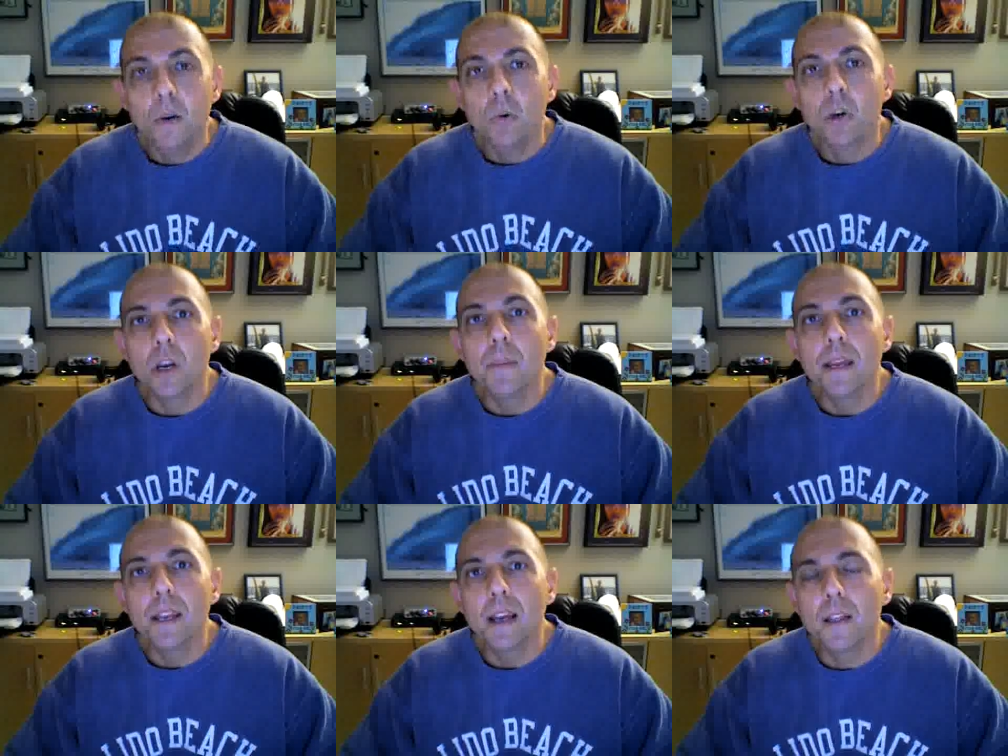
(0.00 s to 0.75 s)
We're going to
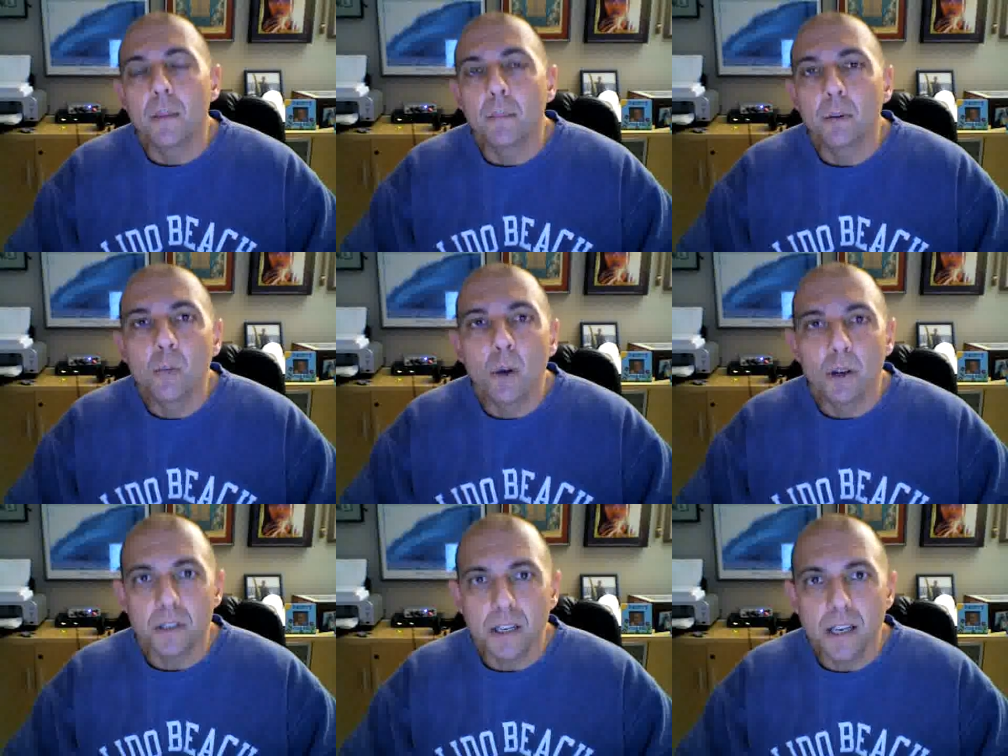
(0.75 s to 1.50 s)
meet at the Blue
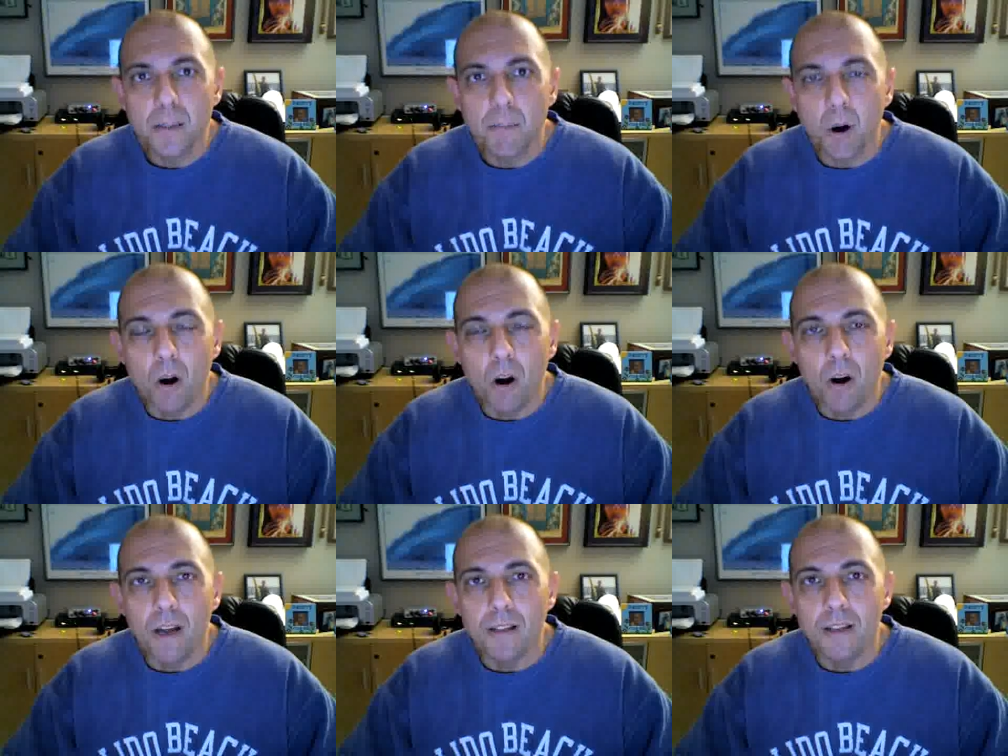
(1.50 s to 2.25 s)
Martini
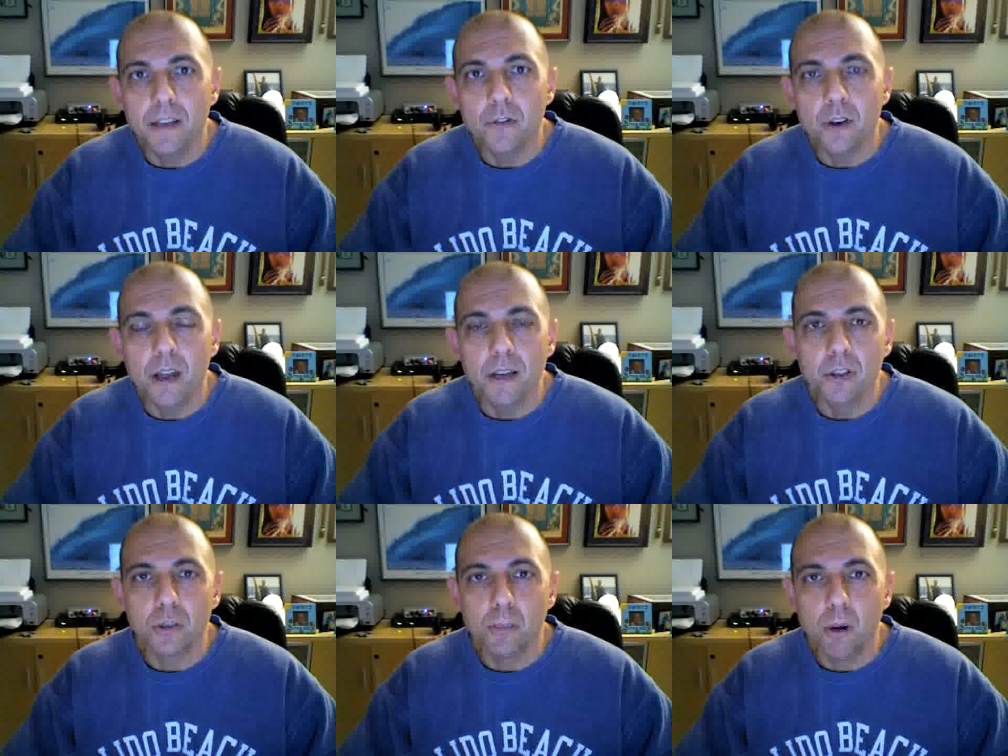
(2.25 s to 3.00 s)
Bar at the
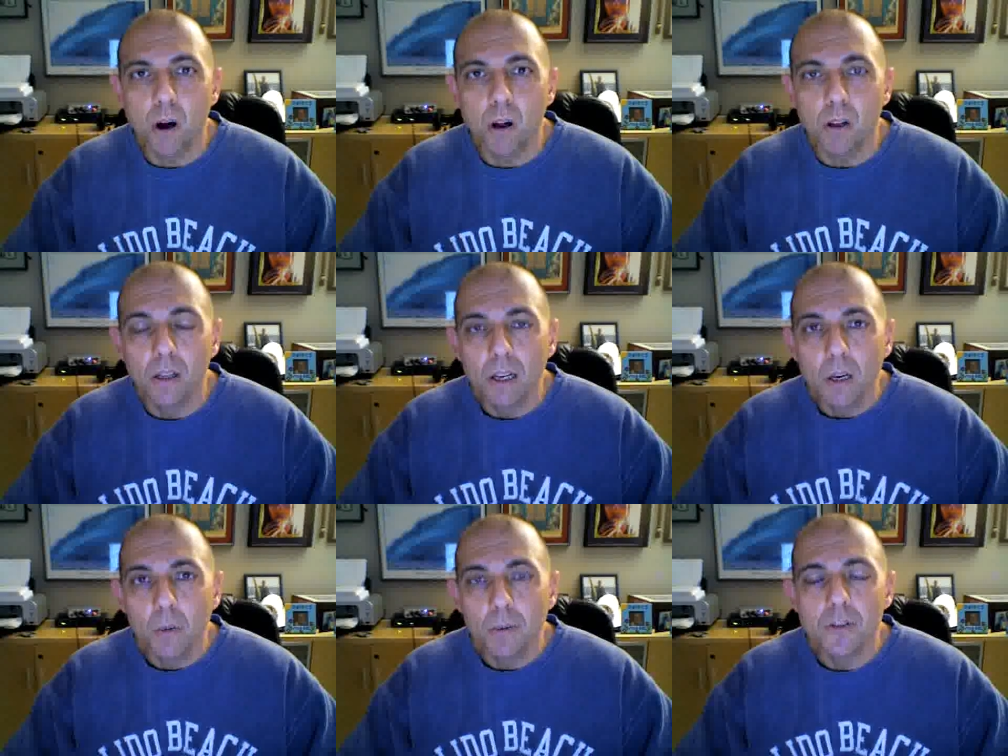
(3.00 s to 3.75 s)
International Mall,
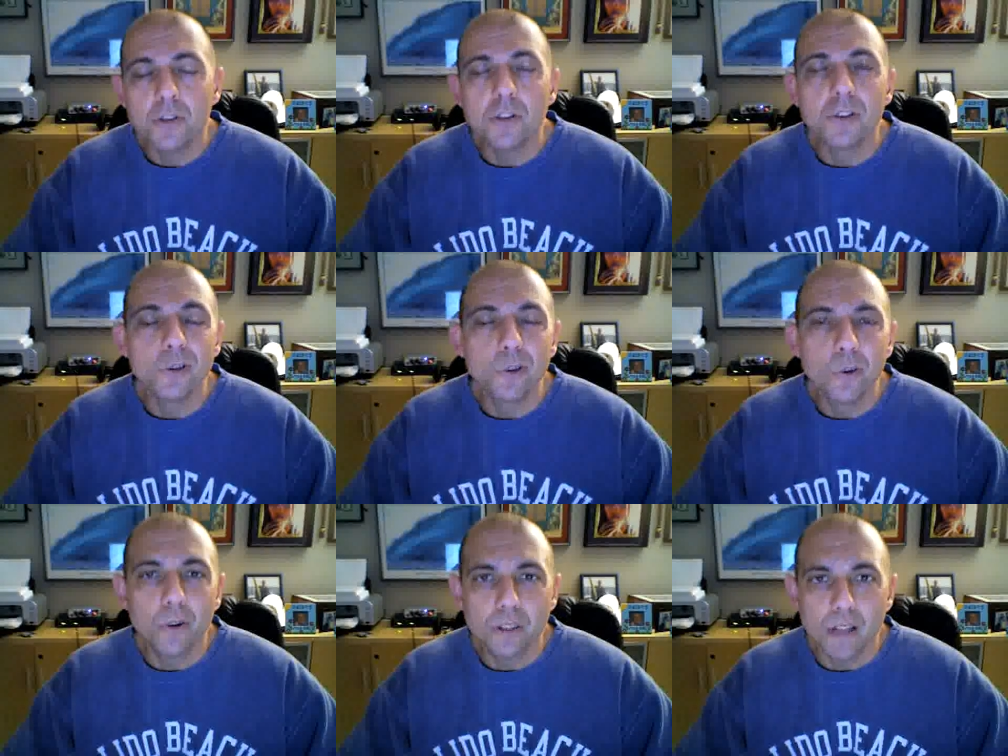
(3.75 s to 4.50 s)
which is just two
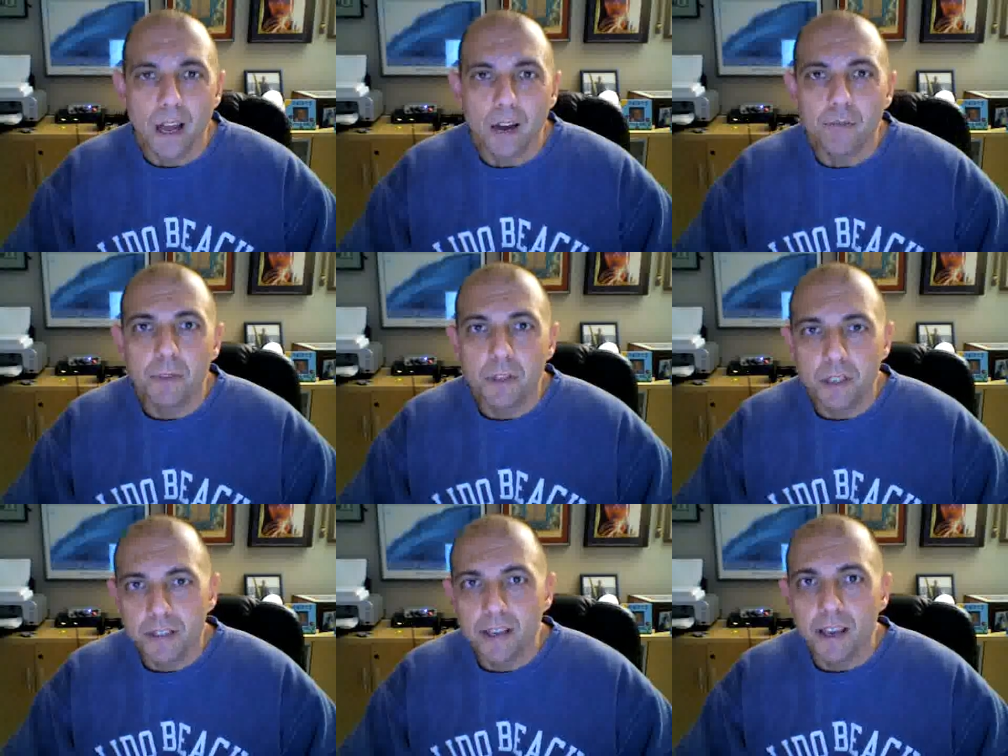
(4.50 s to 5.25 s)
doors down from the
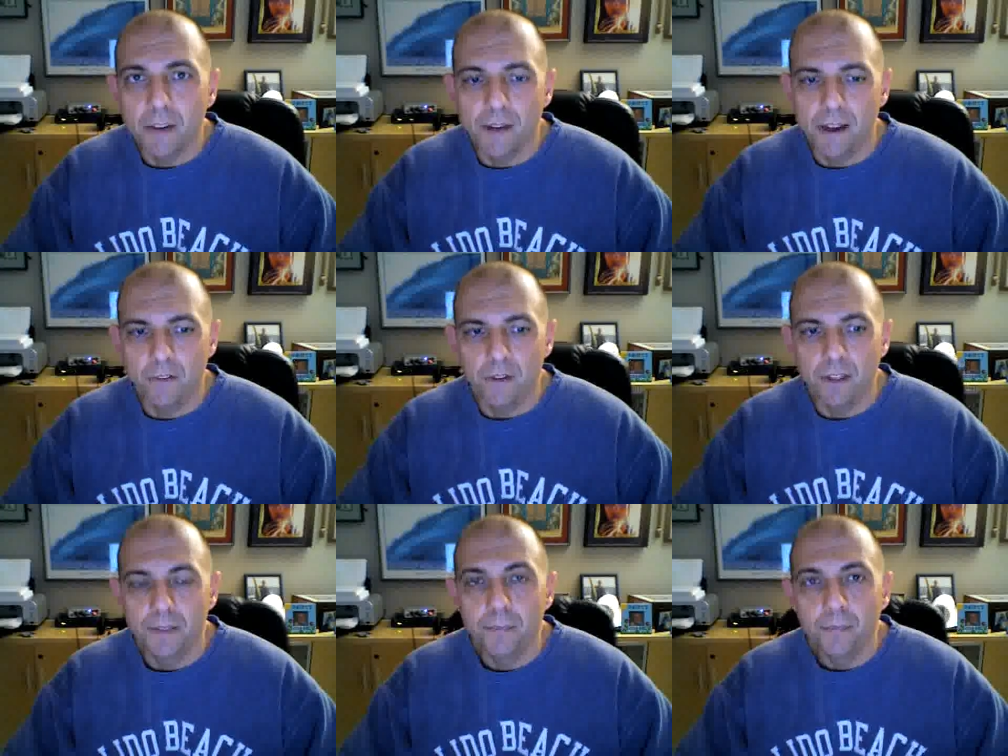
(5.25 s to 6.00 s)
Cheesecake Factory.